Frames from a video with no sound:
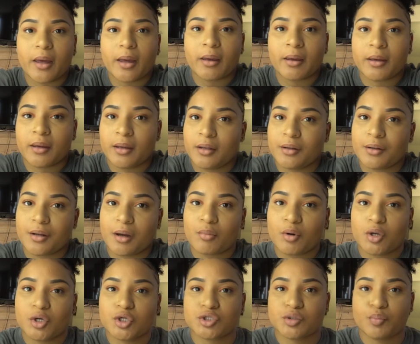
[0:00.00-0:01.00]
And I'm
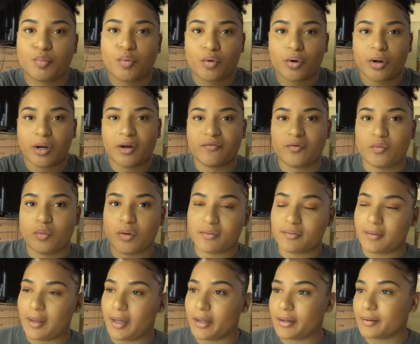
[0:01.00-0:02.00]
going to support
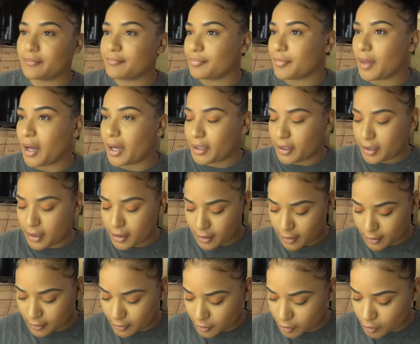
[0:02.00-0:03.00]
everyone that I
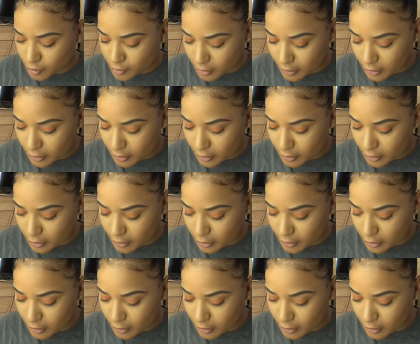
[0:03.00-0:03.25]
can.